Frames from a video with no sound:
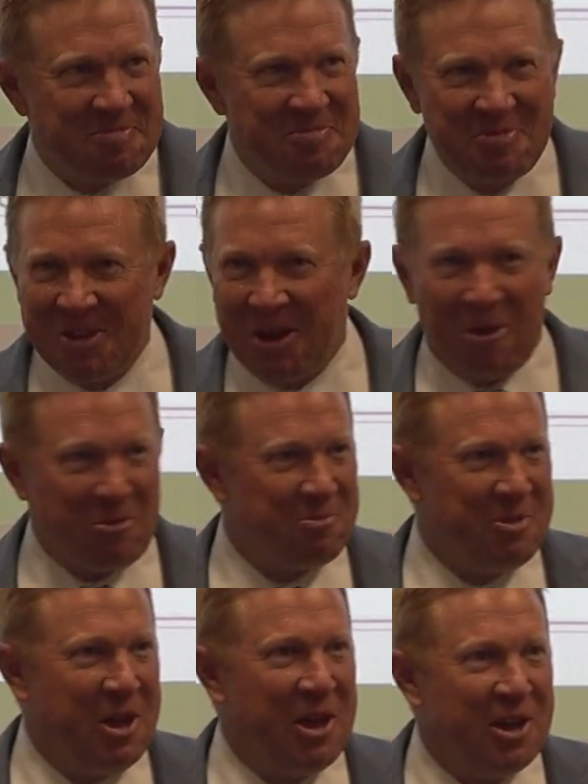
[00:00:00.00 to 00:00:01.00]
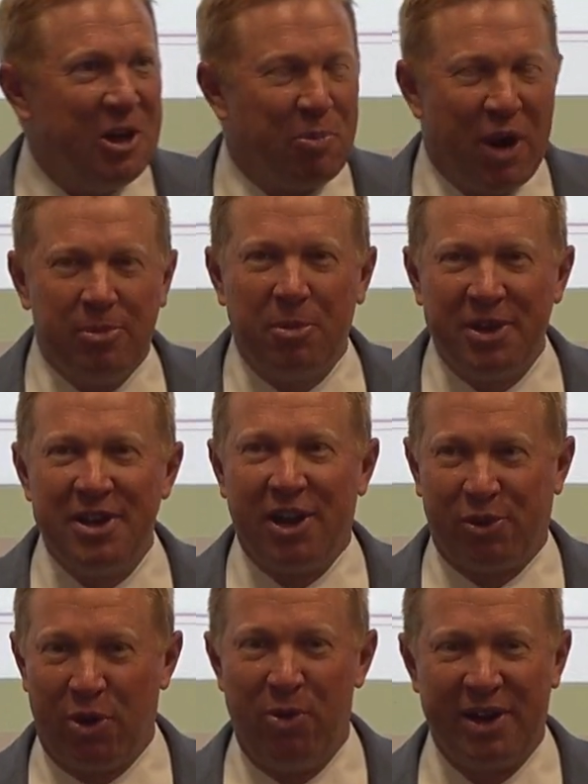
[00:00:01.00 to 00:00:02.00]
You know, you're probably
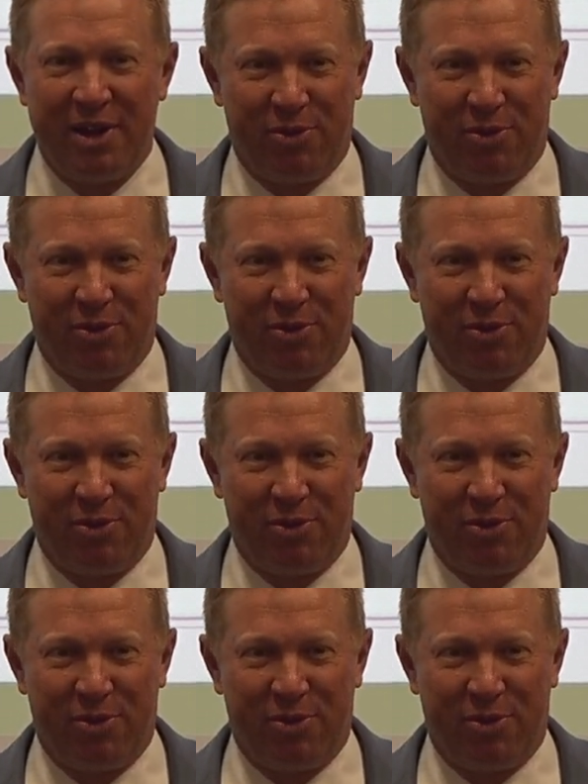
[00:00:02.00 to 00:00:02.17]
not growing at